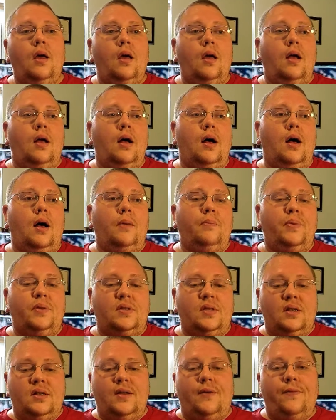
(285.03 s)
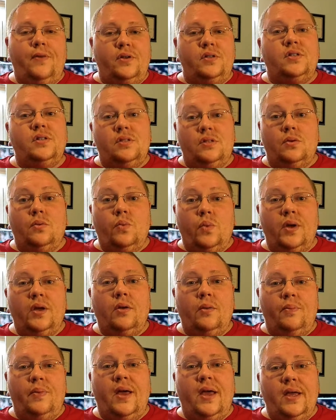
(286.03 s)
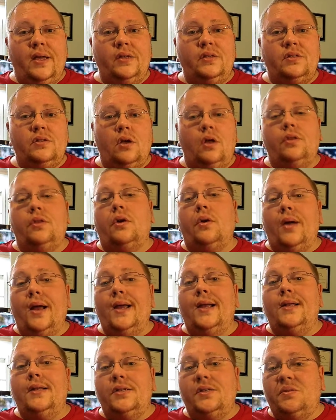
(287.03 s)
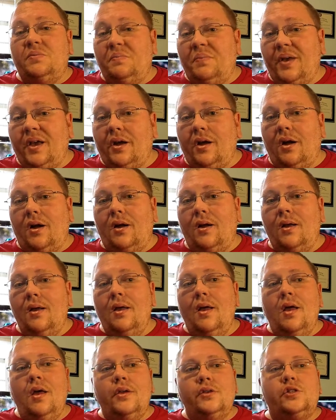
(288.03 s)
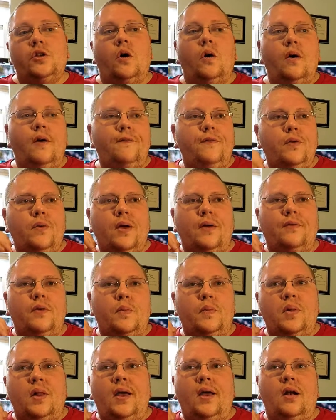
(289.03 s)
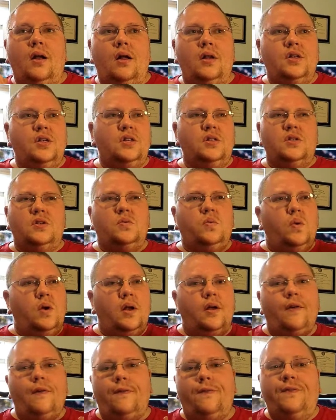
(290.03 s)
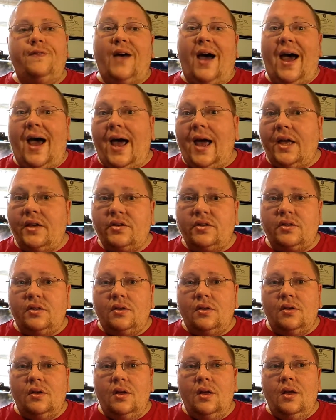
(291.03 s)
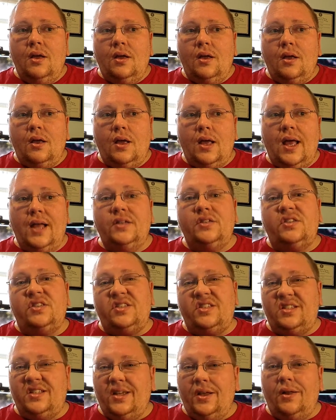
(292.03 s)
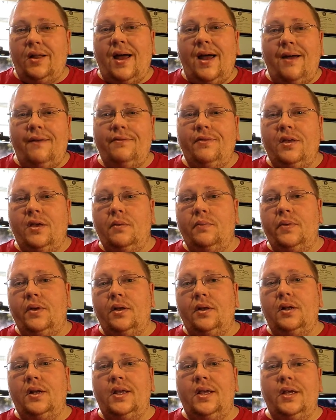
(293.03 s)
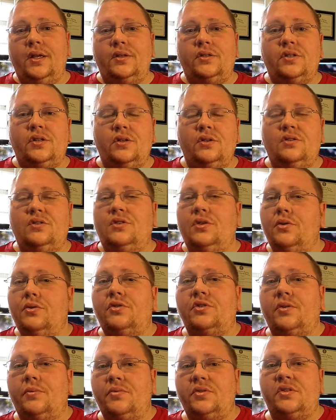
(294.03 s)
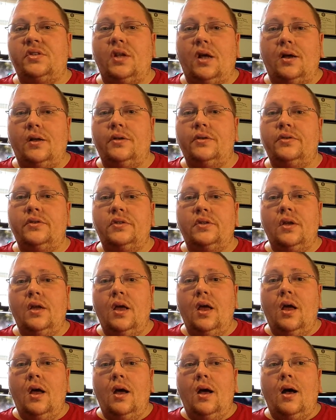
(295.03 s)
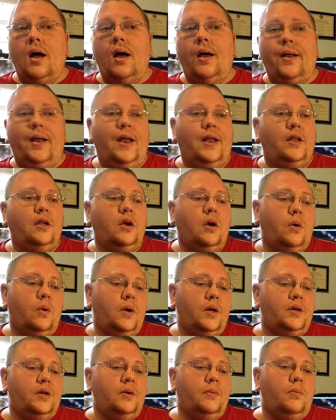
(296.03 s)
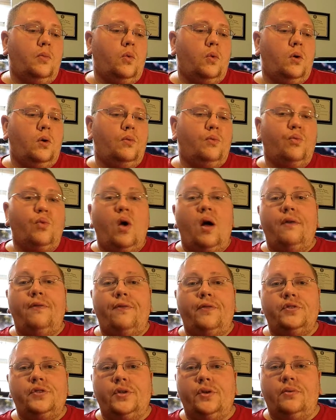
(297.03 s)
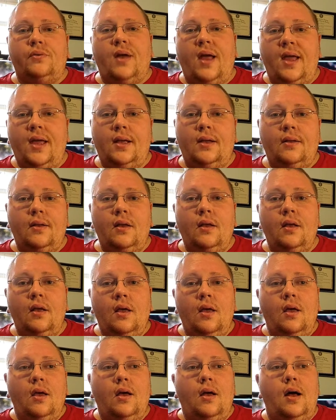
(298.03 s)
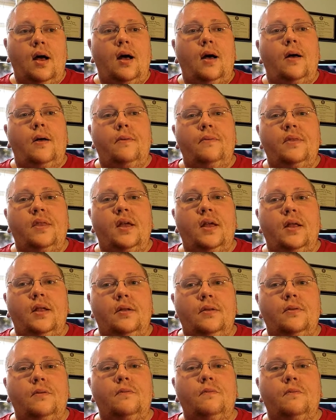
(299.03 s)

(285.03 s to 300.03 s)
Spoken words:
But the difference is the wheelbase on the Kraton is bigger. So if you ever plan on, you just want to go fast and still have the ability to do some stunts and go into more rough terrain, then